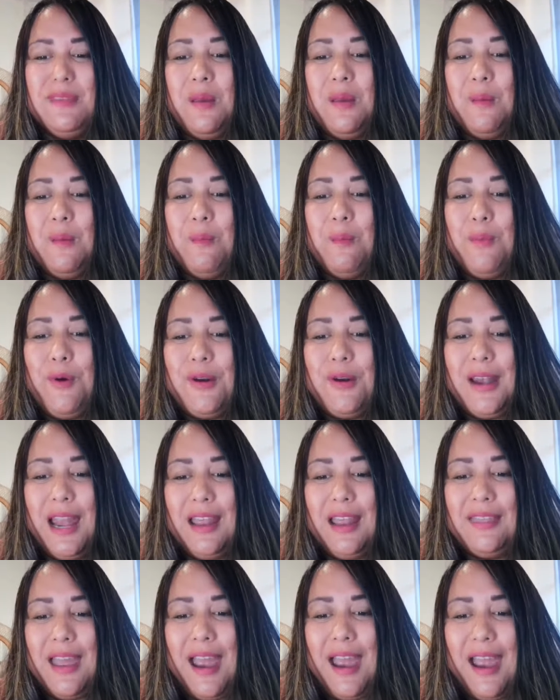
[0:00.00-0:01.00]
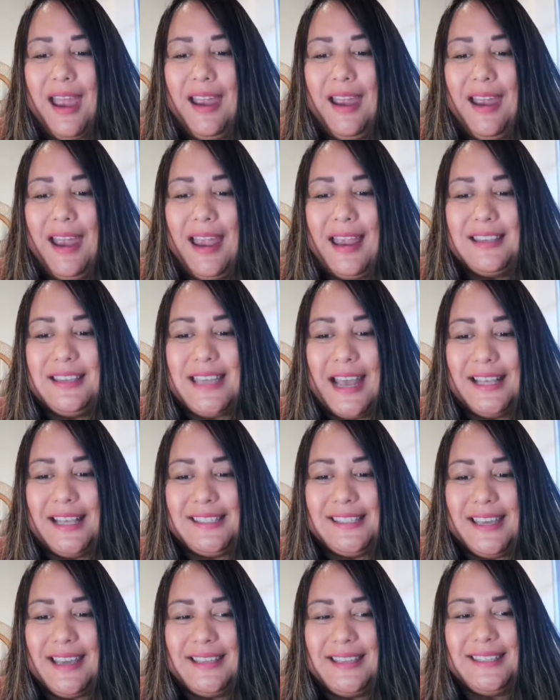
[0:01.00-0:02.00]
morning there in
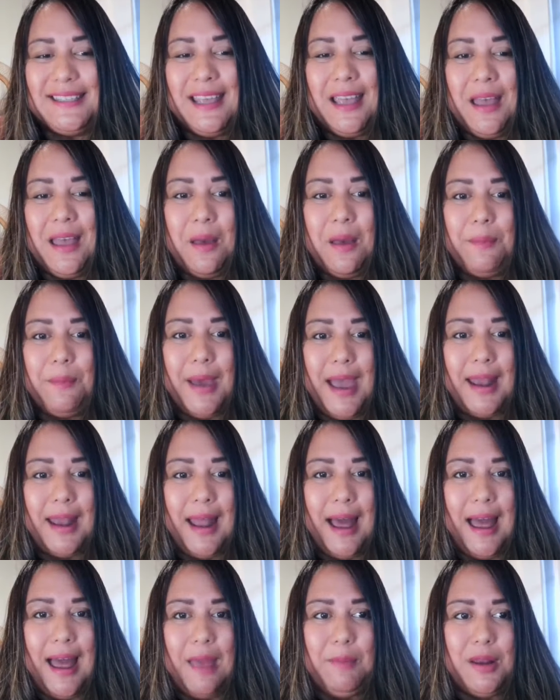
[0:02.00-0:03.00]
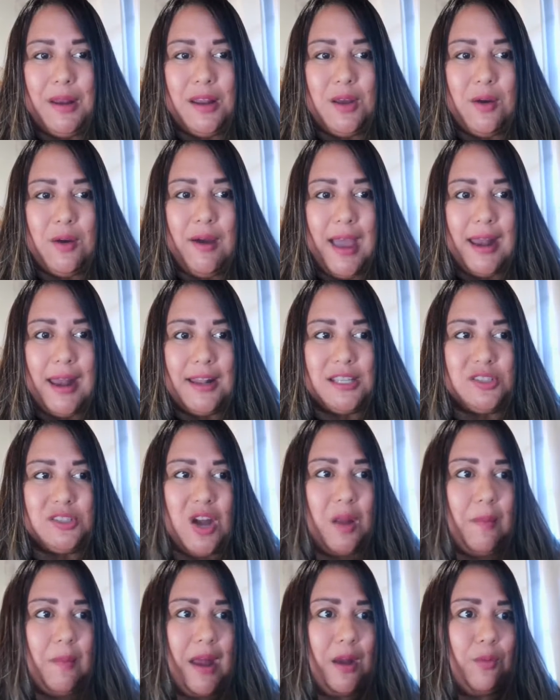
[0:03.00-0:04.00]
Texas. But I'm going to go ahead and
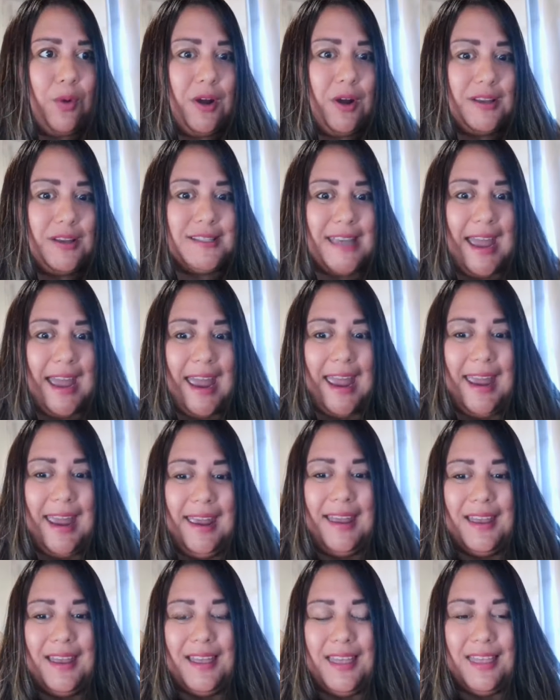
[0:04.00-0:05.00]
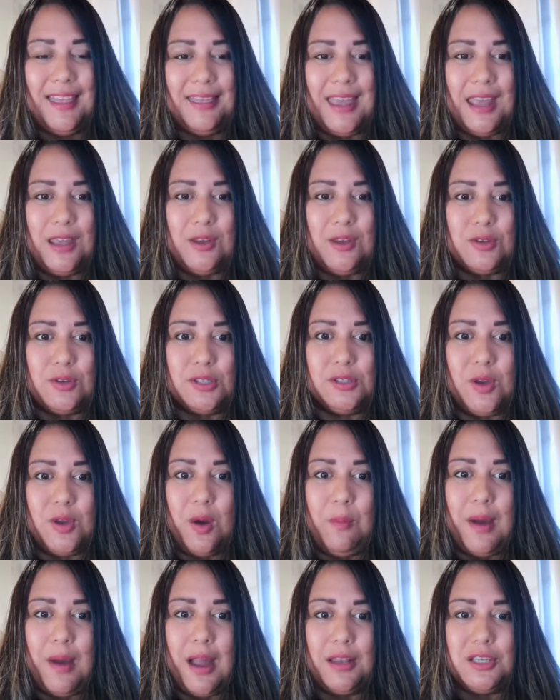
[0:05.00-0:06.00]
start my work day. Thank you so
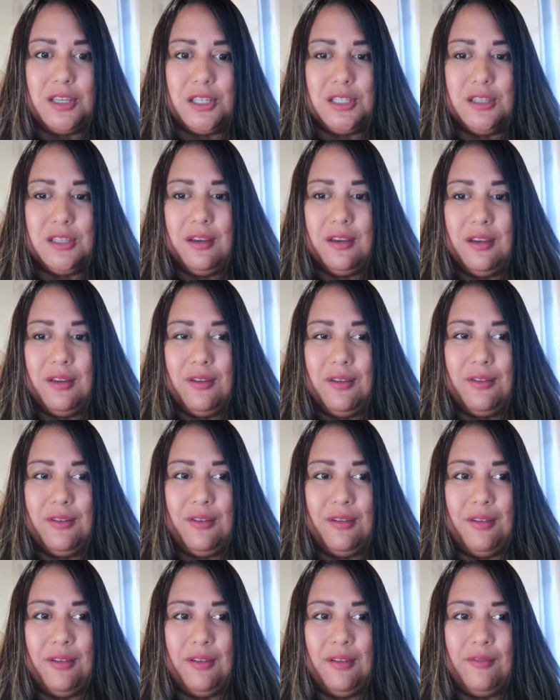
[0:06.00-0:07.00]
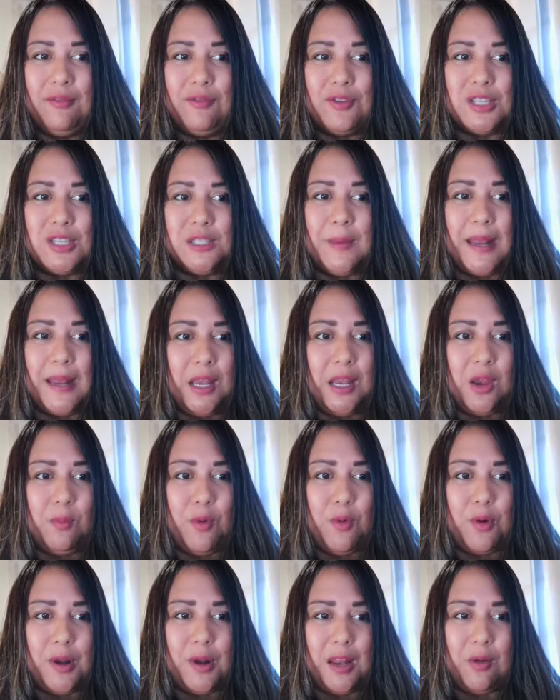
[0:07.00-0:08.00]
much for spending your
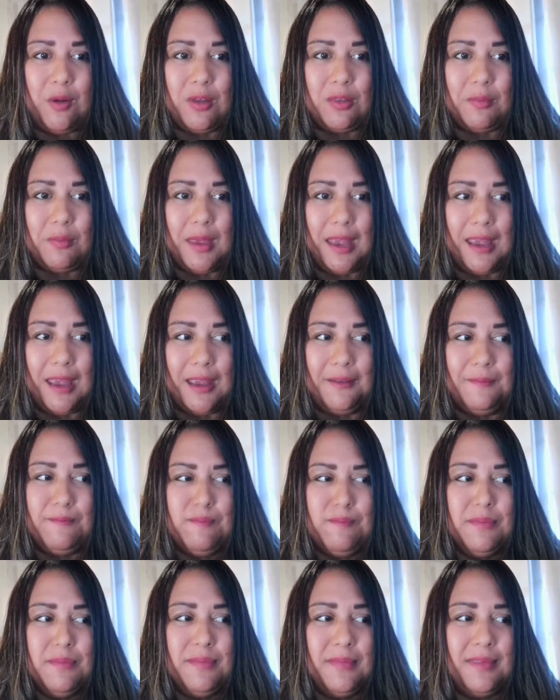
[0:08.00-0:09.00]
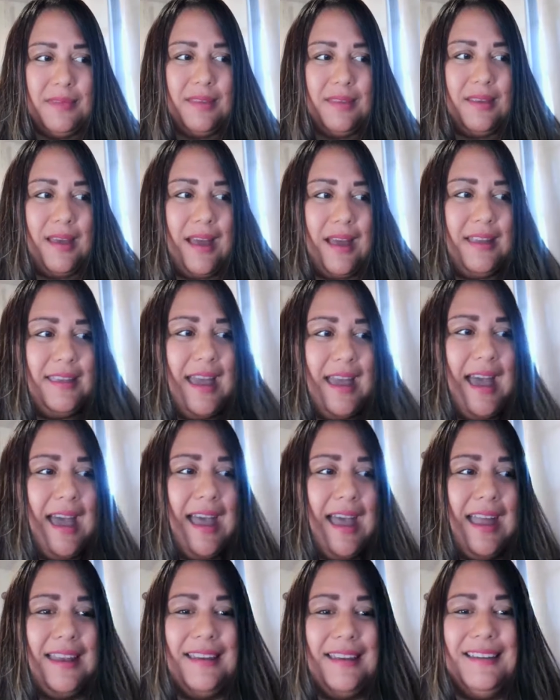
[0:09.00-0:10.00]
morning with me.
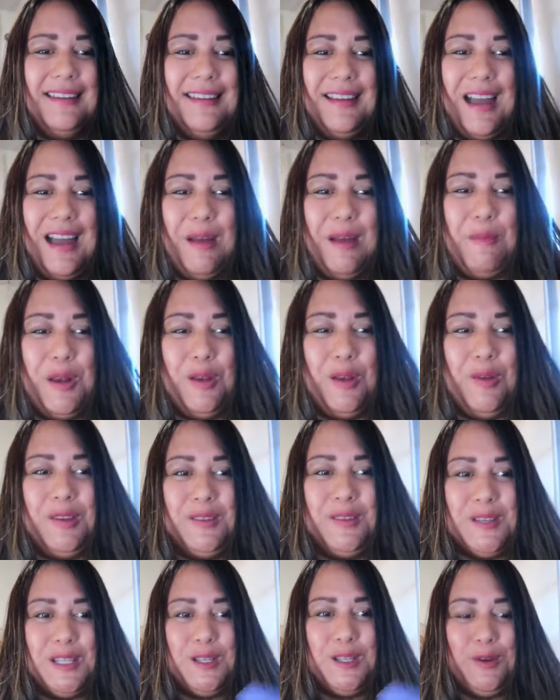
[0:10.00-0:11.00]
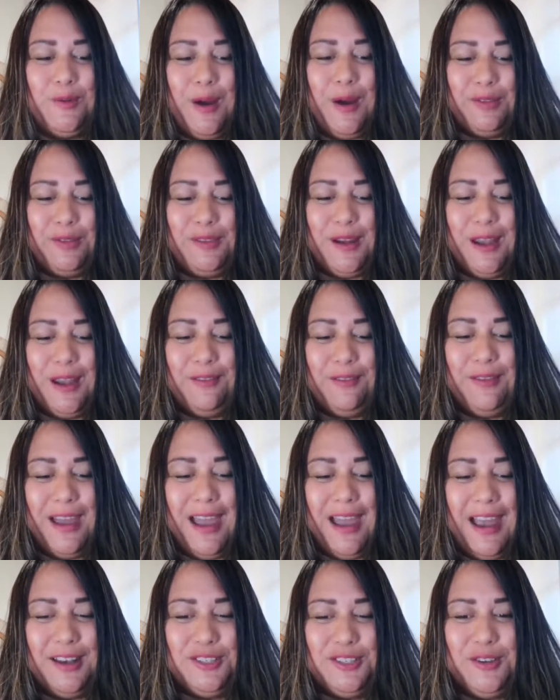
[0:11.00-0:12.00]
Again, I'm going to read this quote that I
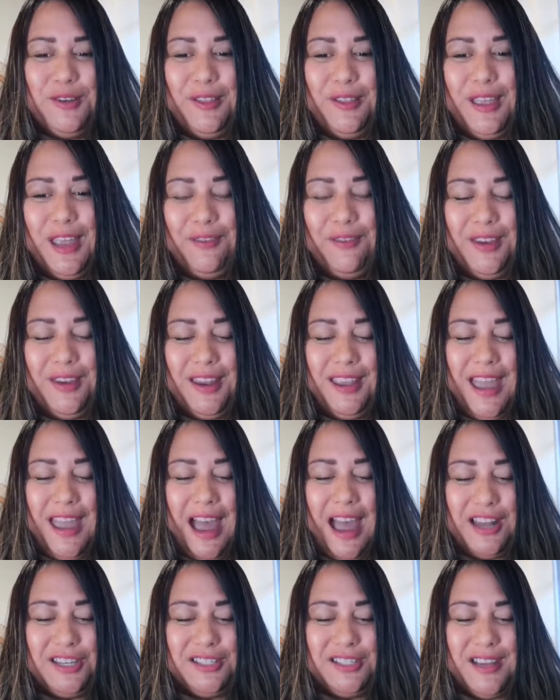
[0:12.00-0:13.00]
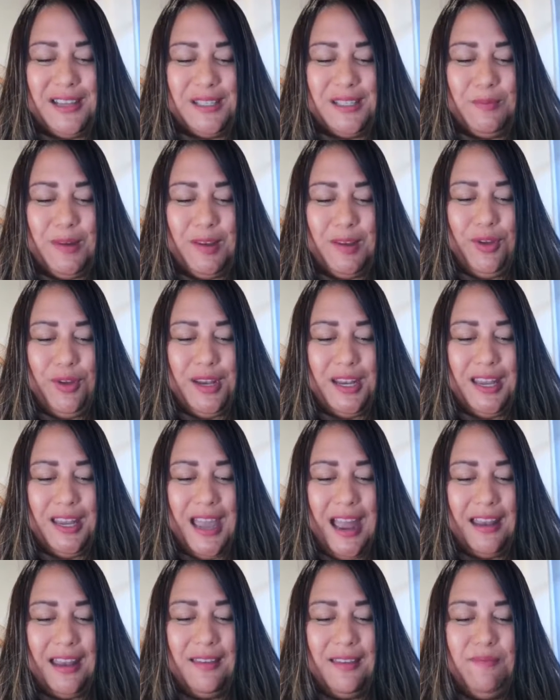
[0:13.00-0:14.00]
read. Julie, if you didn't catch this, I'm going to
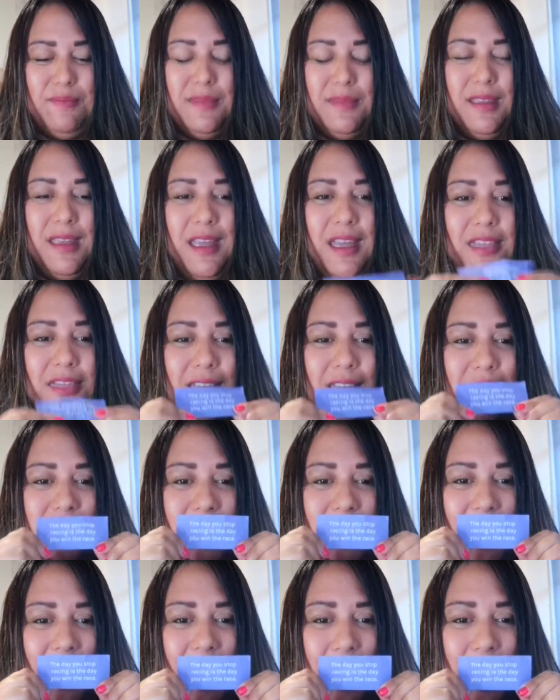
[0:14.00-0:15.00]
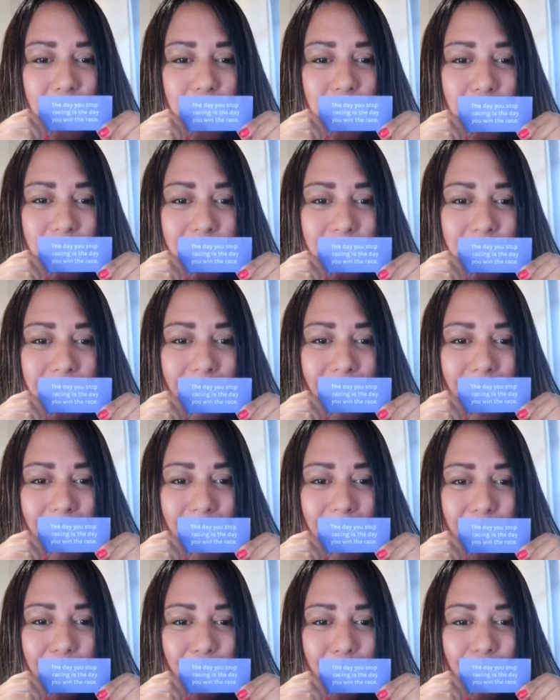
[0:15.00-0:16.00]
again. The day you
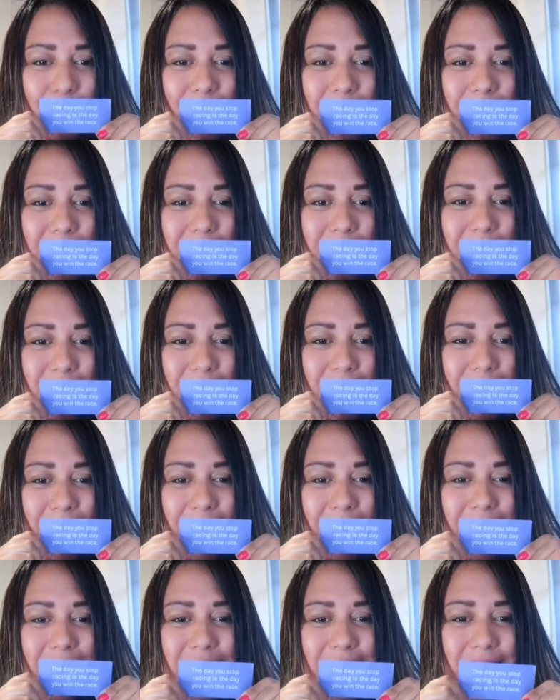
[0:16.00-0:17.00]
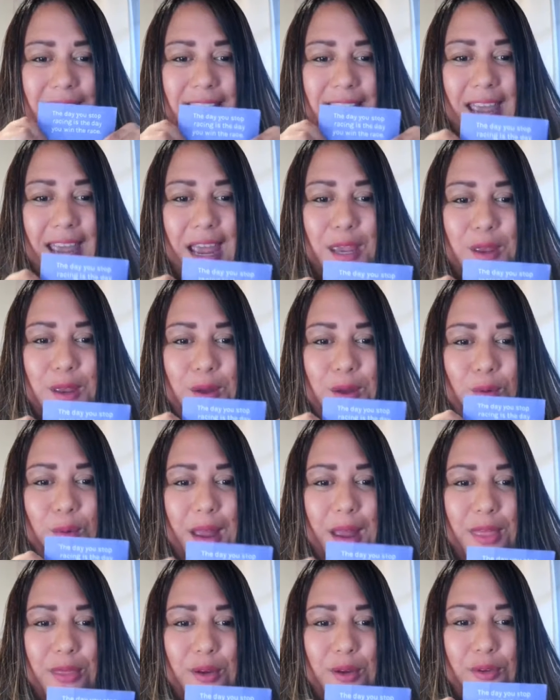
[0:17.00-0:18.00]
stop racing is the day you
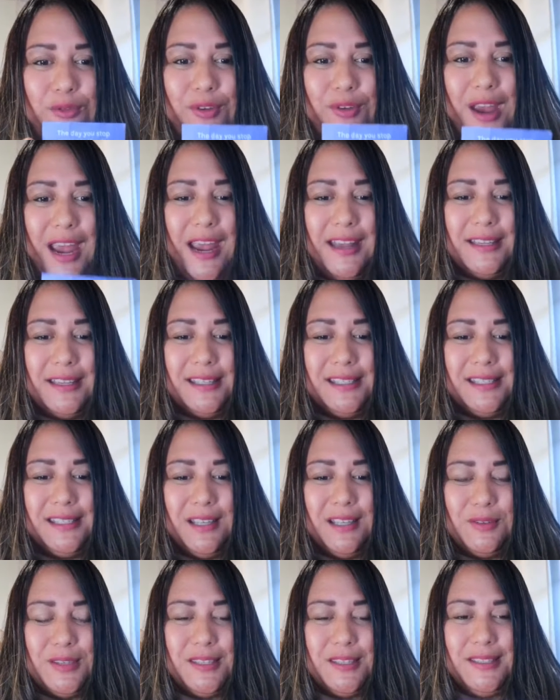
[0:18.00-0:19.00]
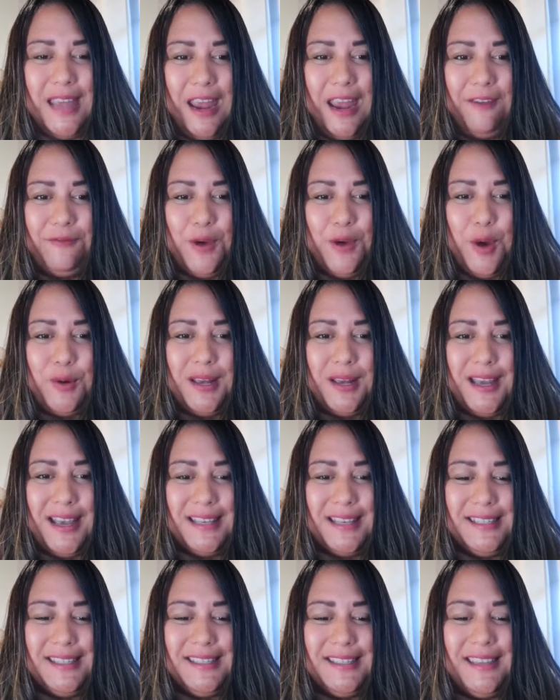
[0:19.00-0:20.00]
win the race. So stay
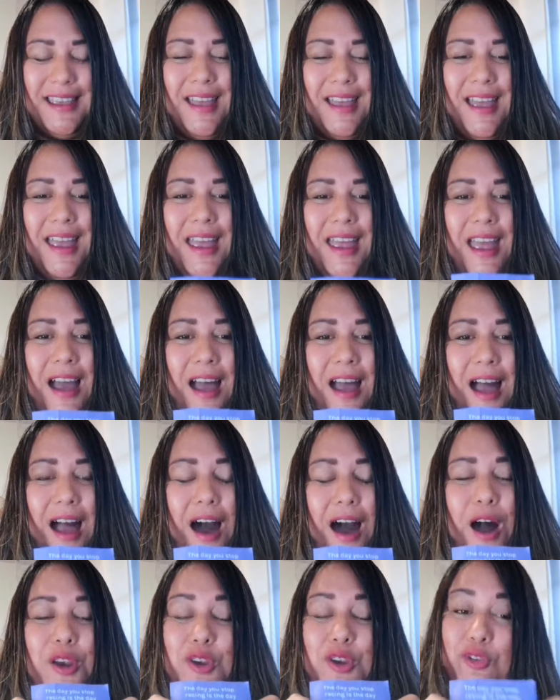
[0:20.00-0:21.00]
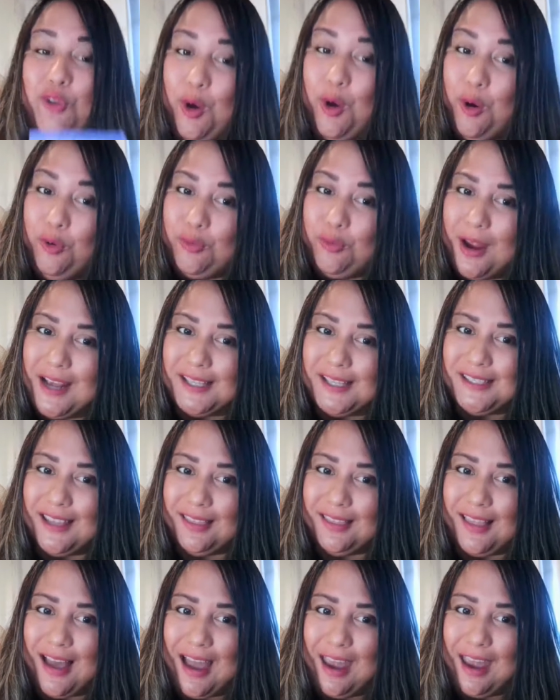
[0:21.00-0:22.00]
focused on your own race in
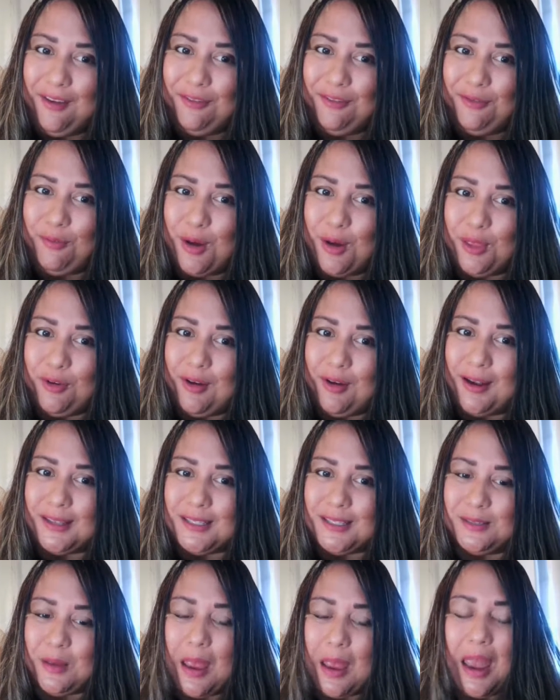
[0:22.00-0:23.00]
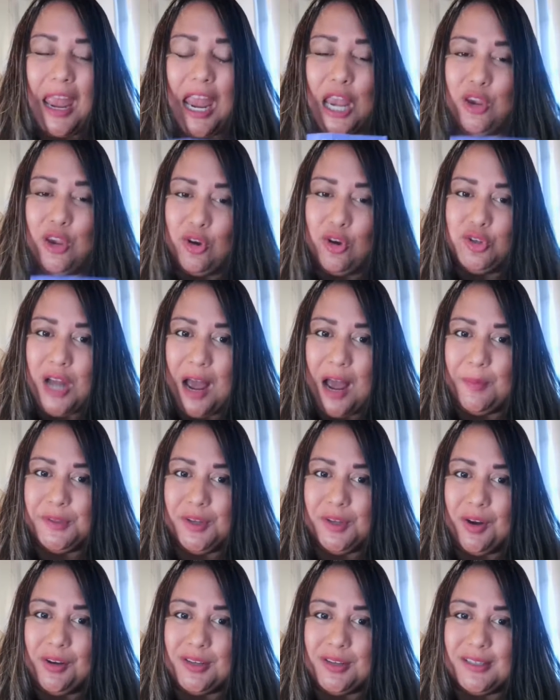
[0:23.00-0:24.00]
life, whether it's in your job
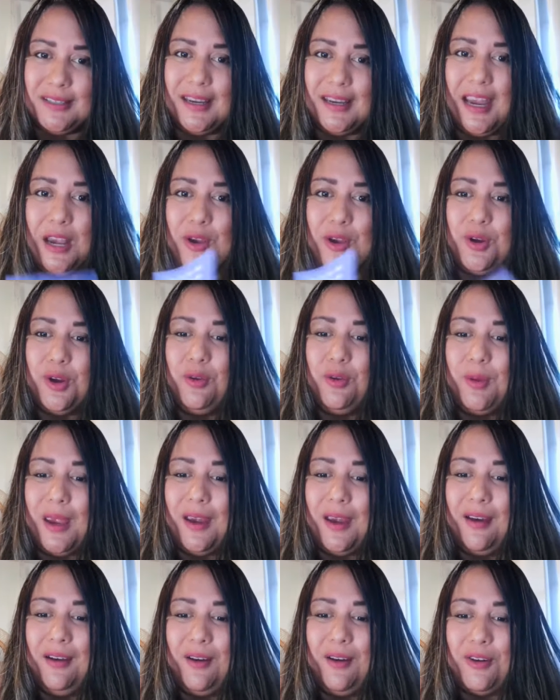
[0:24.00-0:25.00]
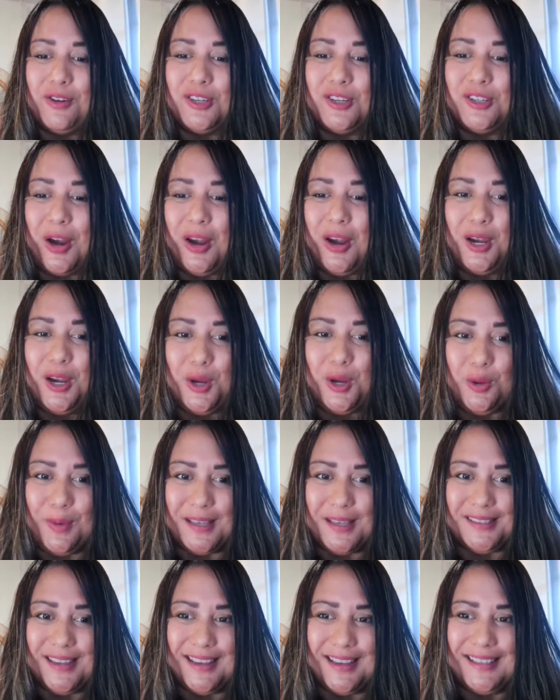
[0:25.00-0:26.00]
search, in your career, or starting a new
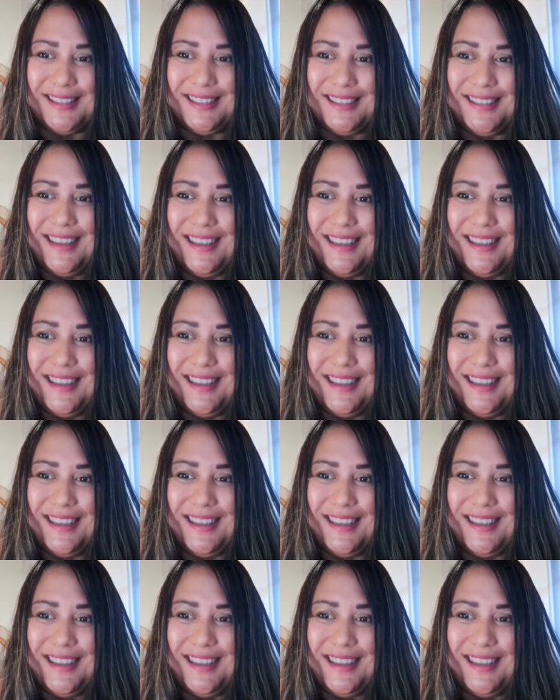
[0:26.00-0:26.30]
business.